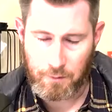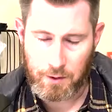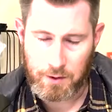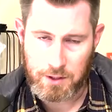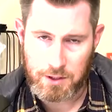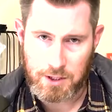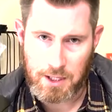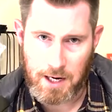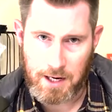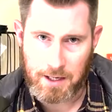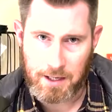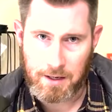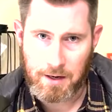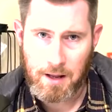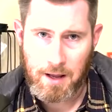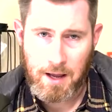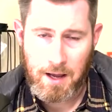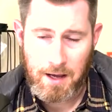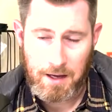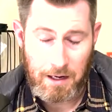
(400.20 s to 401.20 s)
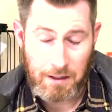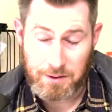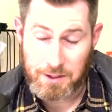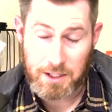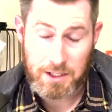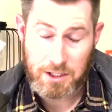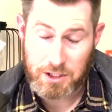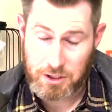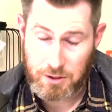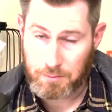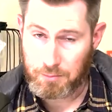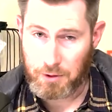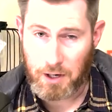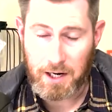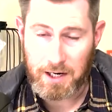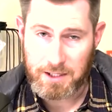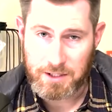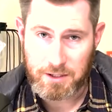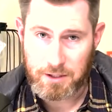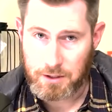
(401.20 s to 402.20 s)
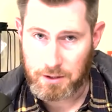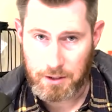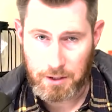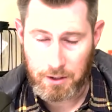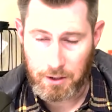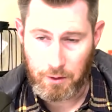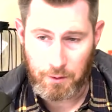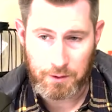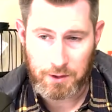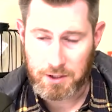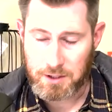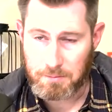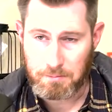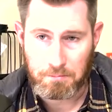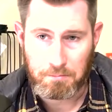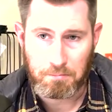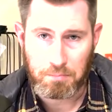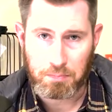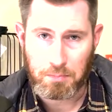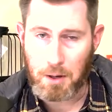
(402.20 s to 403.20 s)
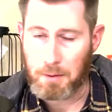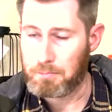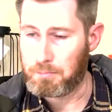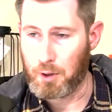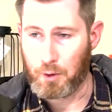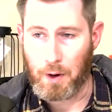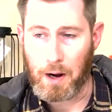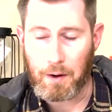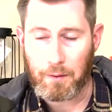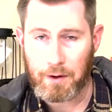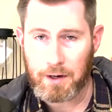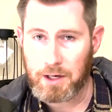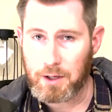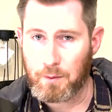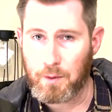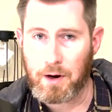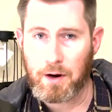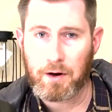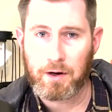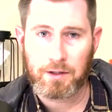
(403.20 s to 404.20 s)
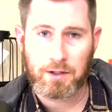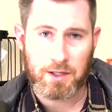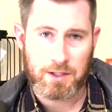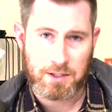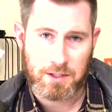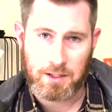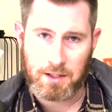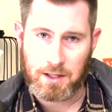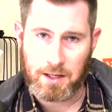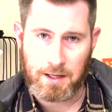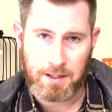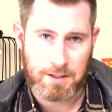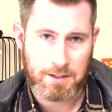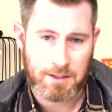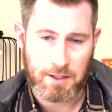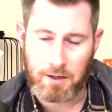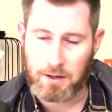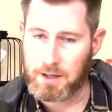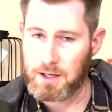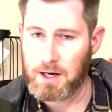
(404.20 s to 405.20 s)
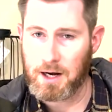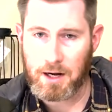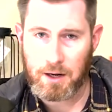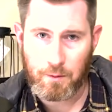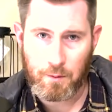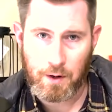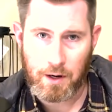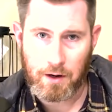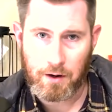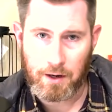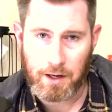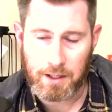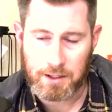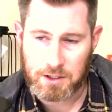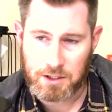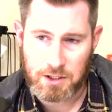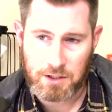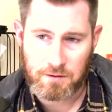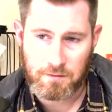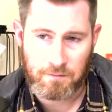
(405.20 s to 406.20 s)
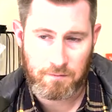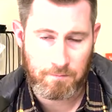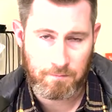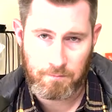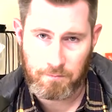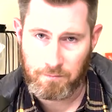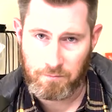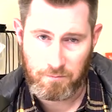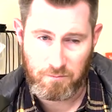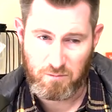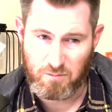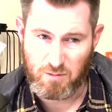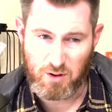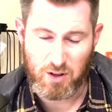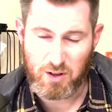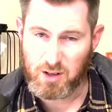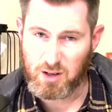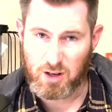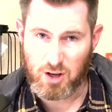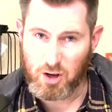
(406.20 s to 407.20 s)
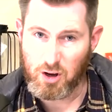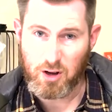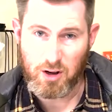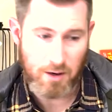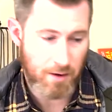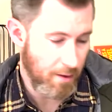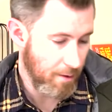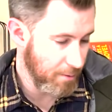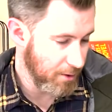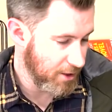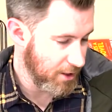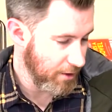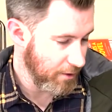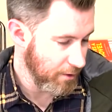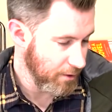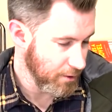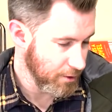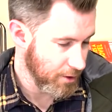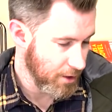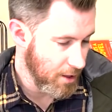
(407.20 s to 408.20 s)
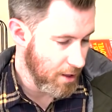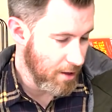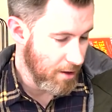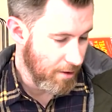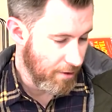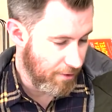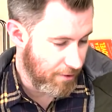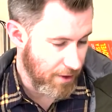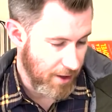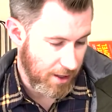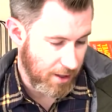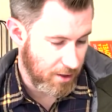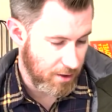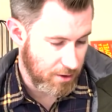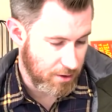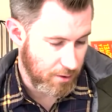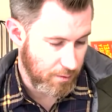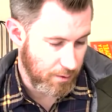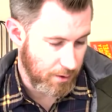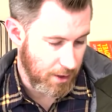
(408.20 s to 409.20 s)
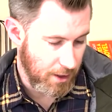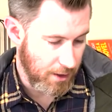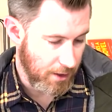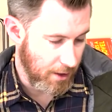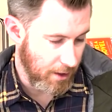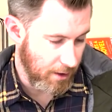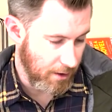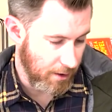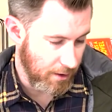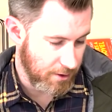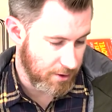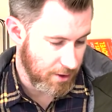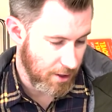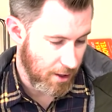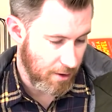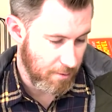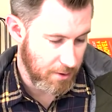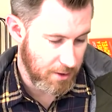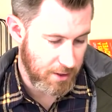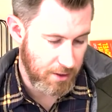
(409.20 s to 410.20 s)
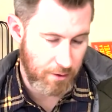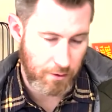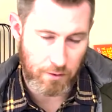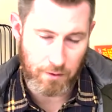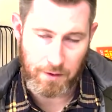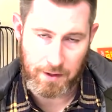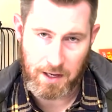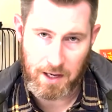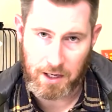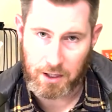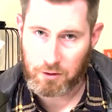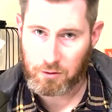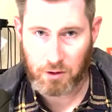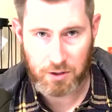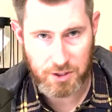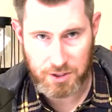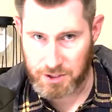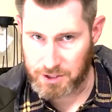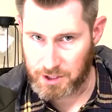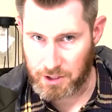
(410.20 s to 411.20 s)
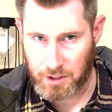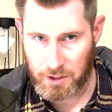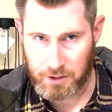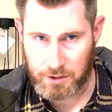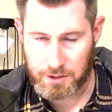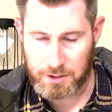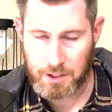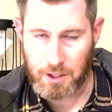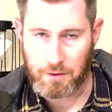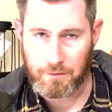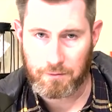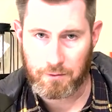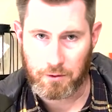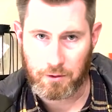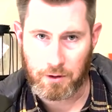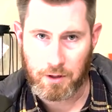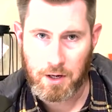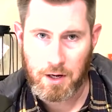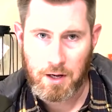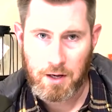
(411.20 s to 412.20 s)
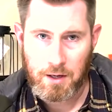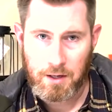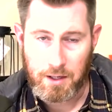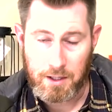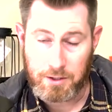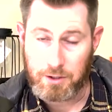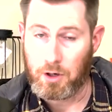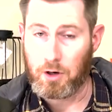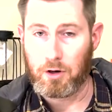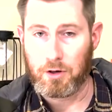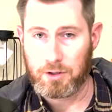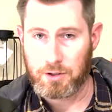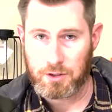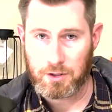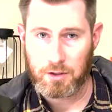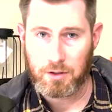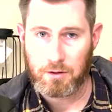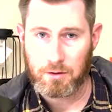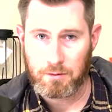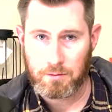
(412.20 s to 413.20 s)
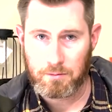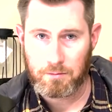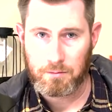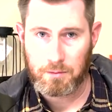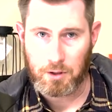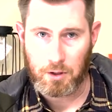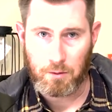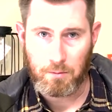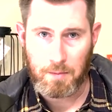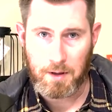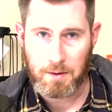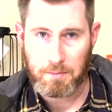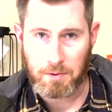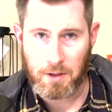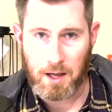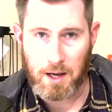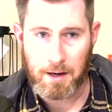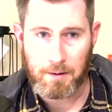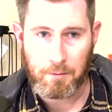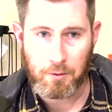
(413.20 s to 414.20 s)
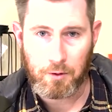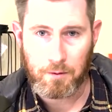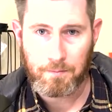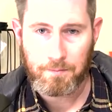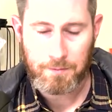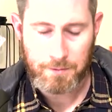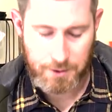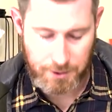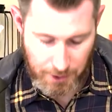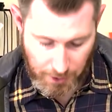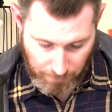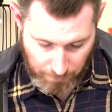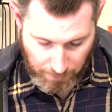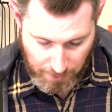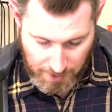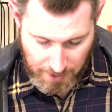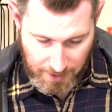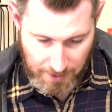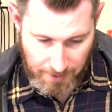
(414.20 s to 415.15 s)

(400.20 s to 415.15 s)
wearing the jacket, and I was actually surprised. It doesn't bow out anywhere. It doesn't like suck in anywhere. It's just really good, and the material's thick, so it's not a material that kind of crunches in on itself or is hard to make pliable. So